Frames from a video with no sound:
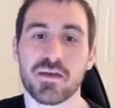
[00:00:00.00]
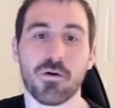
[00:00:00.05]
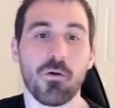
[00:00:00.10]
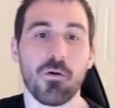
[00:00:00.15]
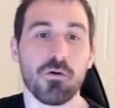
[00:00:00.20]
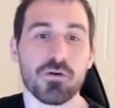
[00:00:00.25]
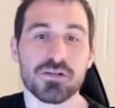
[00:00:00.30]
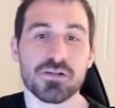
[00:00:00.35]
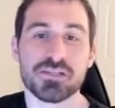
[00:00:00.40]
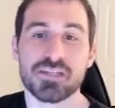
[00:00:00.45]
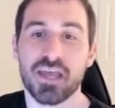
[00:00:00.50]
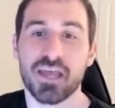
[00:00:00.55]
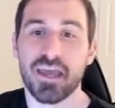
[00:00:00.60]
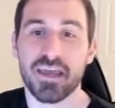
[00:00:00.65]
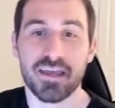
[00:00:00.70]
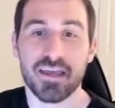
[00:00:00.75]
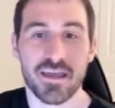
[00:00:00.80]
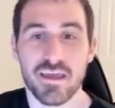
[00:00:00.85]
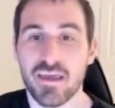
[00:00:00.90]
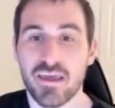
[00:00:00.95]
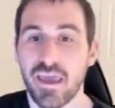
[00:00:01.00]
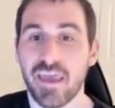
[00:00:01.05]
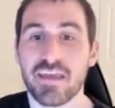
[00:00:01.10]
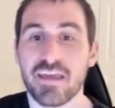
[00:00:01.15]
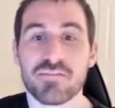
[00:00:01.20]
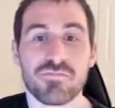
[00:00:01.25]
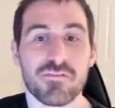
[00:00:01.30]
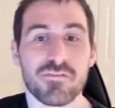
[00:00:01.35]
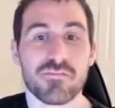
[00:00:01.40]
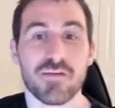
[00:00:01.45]
Or say, hey,
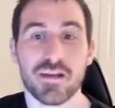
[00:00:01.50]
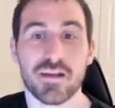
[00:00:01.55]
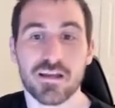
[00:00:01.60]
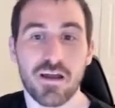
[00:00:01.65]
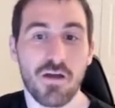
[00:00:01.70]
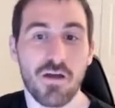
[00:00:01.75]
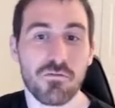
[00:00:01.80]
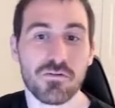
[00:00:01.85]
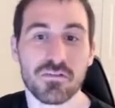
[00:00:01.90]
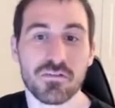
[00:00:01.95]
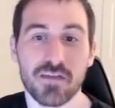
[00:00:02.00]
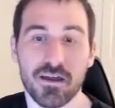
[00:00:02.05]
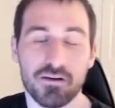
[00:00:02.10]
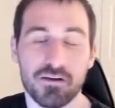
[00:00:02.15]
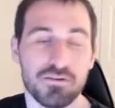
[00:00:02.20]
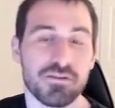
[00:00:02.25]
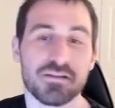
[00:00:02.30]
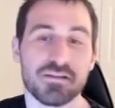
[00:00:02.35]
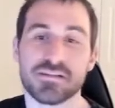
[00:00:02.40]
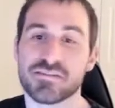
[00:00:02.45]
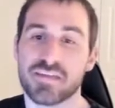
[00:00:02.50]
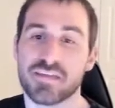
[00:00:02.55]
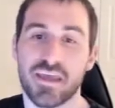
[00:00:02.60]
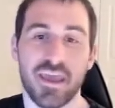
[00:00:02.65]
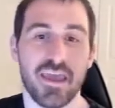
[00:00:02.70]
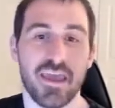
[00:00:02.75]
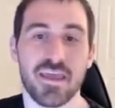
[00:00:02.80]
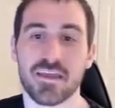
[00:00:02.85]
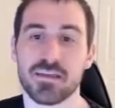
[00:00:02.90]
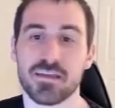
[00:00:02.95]
if they've got a cover letter, you can say,
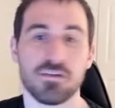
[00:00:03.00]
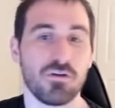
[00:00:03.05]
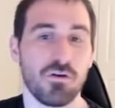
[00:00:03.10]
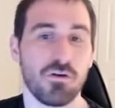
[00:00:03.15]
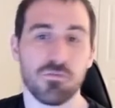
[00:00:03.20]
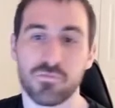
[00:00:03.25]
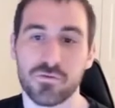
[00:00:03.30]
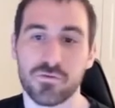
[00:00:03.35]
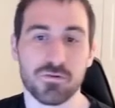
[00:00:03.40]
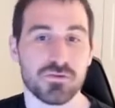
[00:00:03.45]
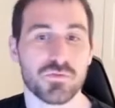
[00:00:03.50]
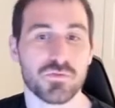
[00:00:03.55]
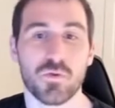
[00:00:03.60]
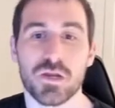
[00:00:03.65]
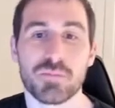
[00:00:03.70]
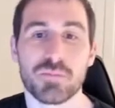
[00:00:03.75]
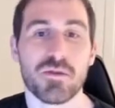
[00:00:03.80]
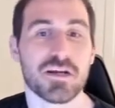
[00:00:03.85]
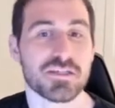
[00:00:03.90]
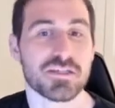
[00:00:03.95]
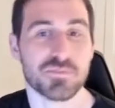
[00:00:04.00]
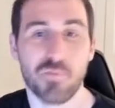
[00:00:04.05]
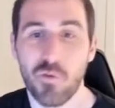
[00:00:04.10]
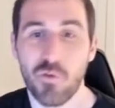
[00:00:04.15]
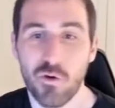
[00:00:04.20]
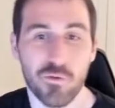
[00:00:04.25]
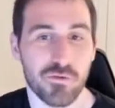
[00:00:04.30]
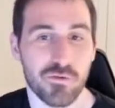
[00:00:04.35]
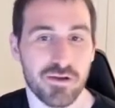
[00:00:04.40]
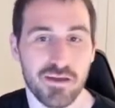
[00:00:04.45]
hey, for $20 more
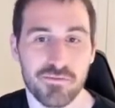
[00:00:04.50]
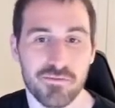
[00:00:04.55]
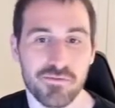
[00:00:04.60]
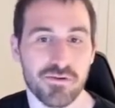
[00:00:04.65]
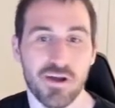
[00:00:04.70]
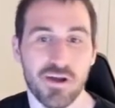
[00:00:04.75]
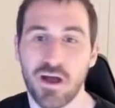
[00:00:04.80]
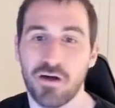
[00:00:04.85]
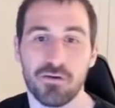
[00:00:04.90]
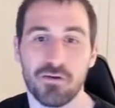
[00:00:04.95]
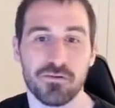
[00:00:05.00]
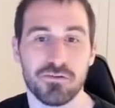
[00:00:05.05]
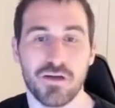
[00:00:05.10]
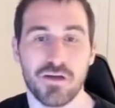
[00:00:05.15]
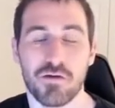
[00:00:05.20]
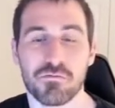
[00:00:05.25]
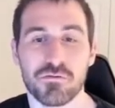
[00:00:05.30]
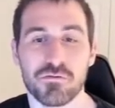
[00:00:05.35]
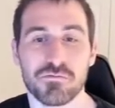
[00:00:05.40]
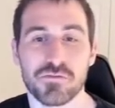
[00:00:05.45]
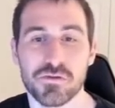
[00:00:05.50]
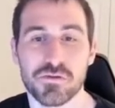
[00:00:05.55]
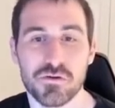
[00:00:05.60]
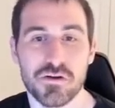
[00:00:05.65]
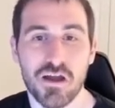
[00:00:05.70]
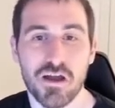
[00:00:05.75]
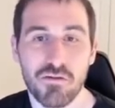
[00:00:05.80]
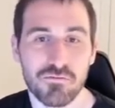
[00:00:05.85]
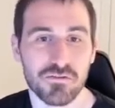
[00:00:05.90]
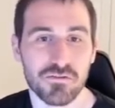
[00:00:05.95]
or whatever, I'll review your
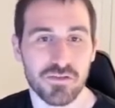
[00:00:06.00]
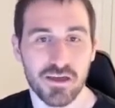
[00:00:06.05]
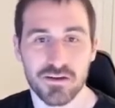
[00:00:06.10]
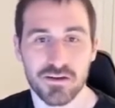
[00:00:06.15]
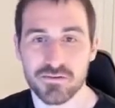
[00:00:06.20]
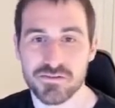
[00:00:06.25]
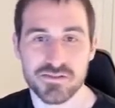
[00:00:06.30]
cover letter.